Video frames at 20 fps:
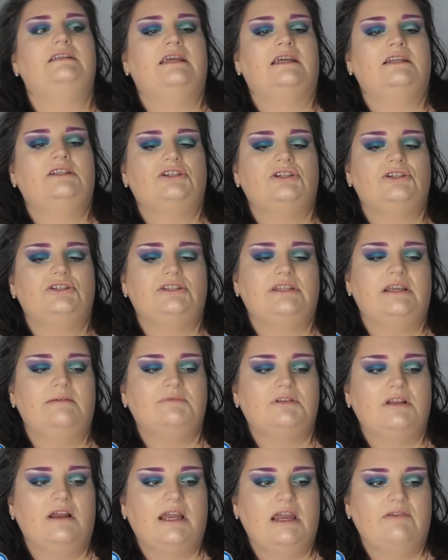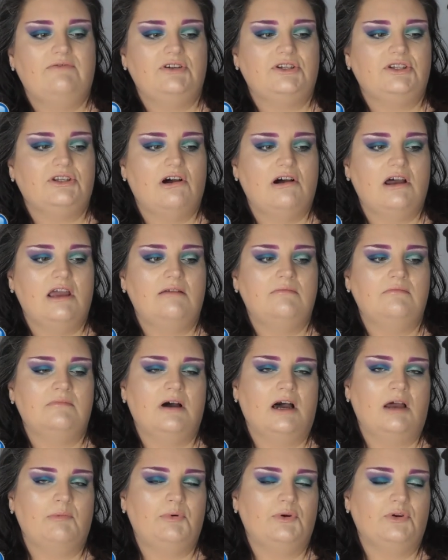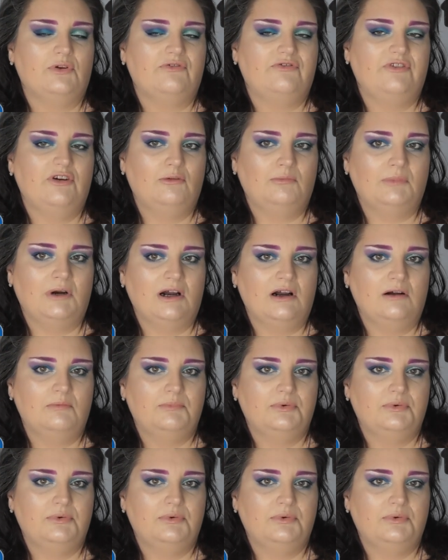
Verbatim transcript: it just seems like every time I put a film up,